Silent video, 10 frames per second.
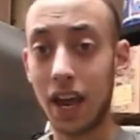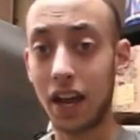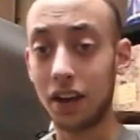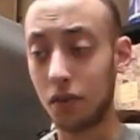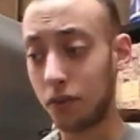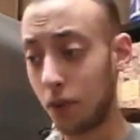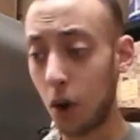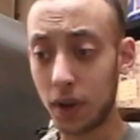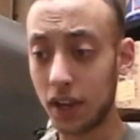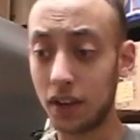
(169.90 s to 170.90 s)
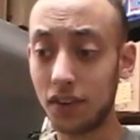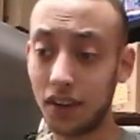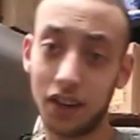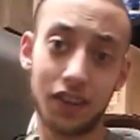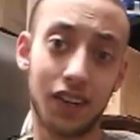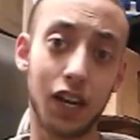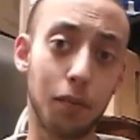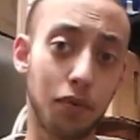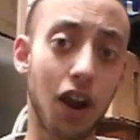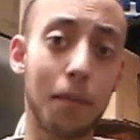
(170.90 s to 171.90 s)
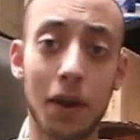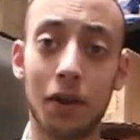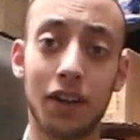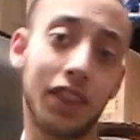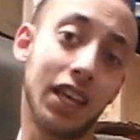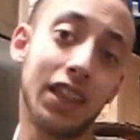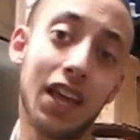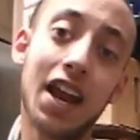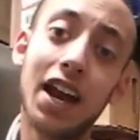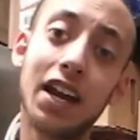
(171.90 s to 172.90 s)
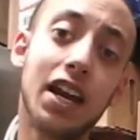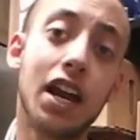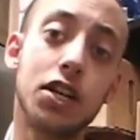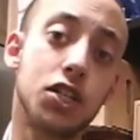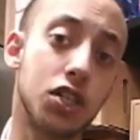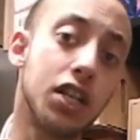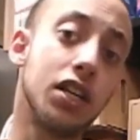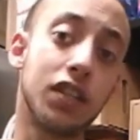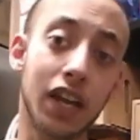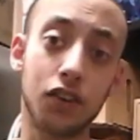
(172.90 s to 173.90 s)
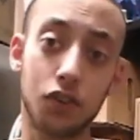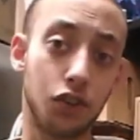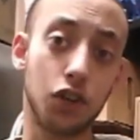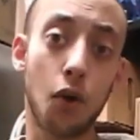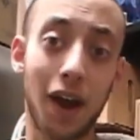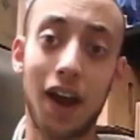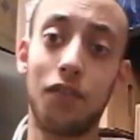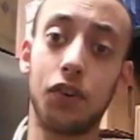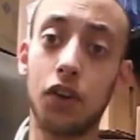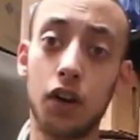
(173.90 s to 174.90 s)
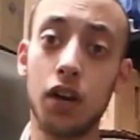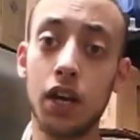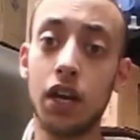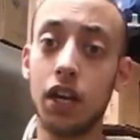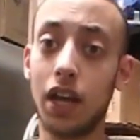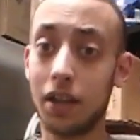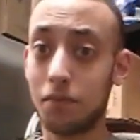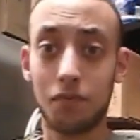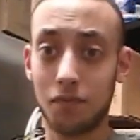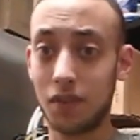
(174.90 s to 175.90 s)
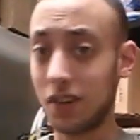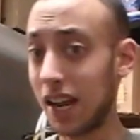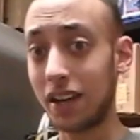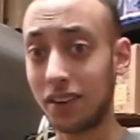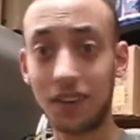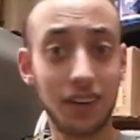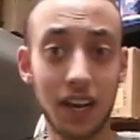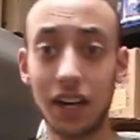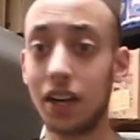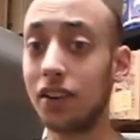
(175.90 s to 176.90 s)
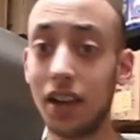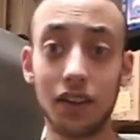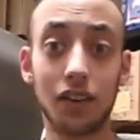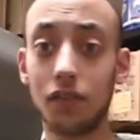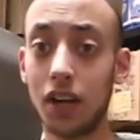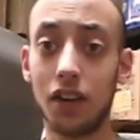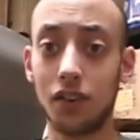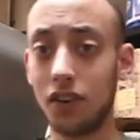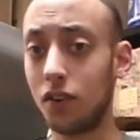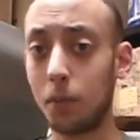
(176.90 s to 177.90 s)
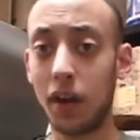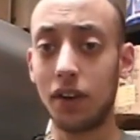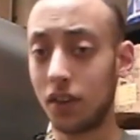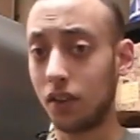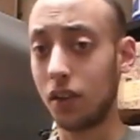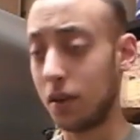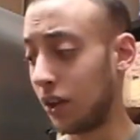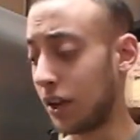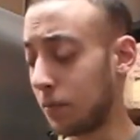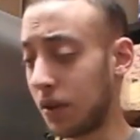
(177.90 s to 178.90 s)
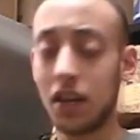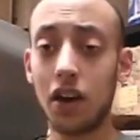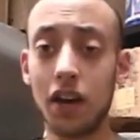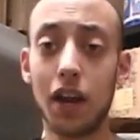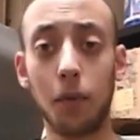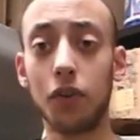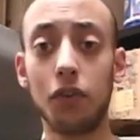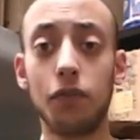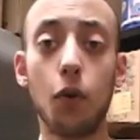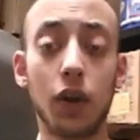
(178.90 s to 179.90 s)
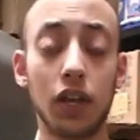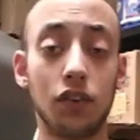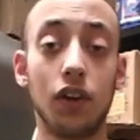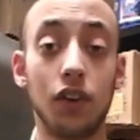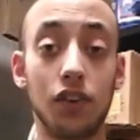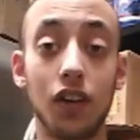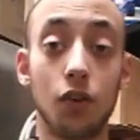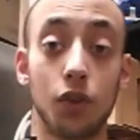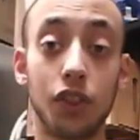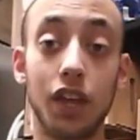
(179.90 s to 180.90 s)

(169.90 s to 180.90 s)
And focus is the primary thing that ADHD tends to go after, and hence the inattentiveness. It's basically like being unable to focus on a single